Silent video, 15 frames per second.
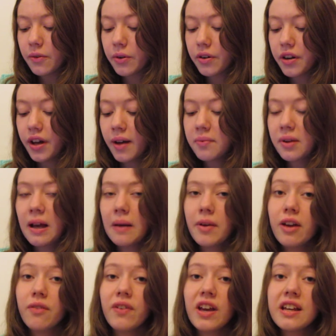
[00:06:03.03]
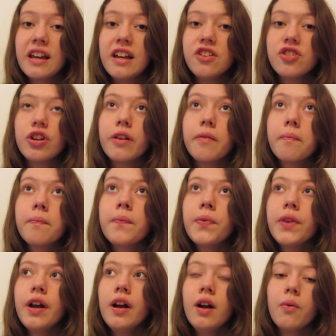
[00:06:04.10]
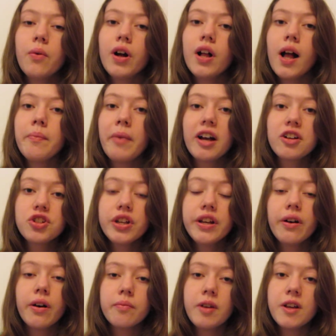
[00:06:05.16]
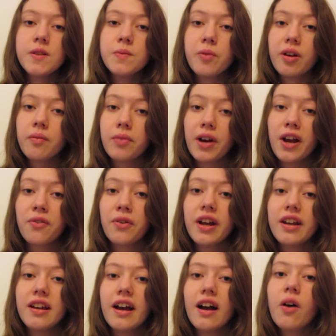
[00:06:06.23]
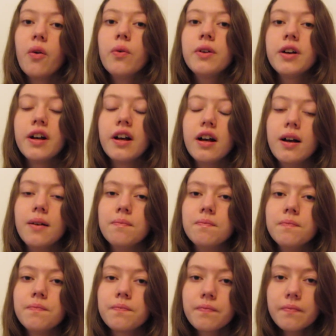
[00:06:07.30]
or an upcoming vacation well, I'm actually on my spring break right now, um,